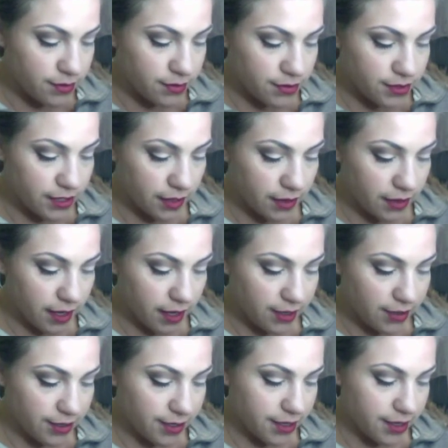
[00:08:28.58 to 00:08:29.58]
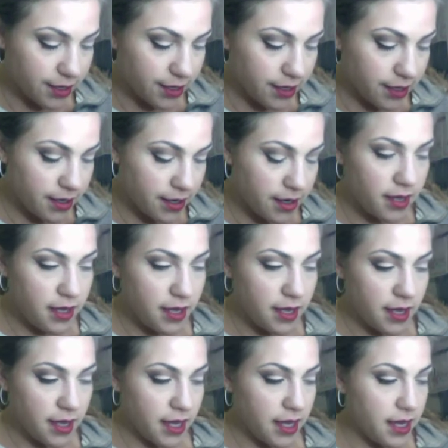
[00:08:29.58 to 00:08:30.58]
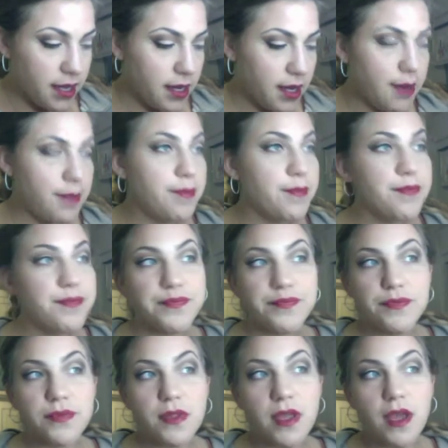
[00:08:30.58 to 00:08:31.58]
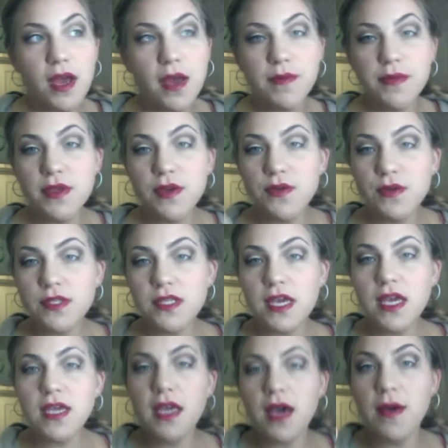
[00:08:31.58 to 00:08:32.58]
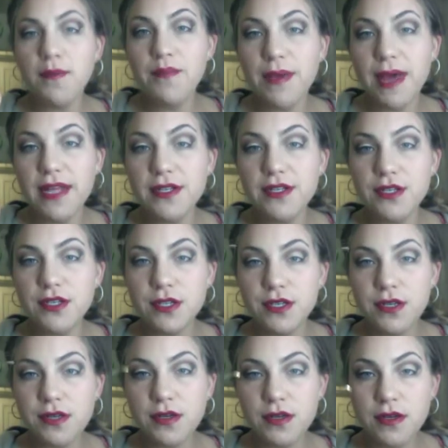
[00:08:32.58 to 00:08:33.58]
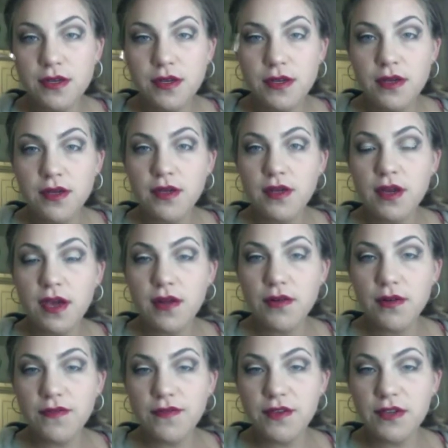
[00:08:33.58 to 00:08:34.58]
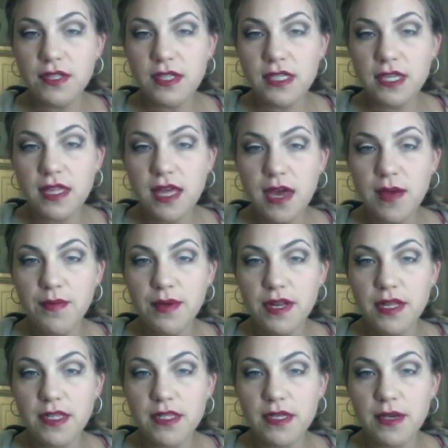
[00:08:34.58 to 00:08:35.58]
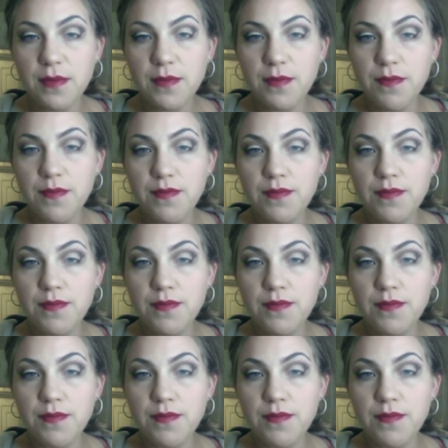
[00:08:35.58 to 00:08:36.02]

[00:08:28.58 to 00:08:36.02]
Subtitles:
gel liner here. And I'm using a bent, I don't know if you can see that, but it's a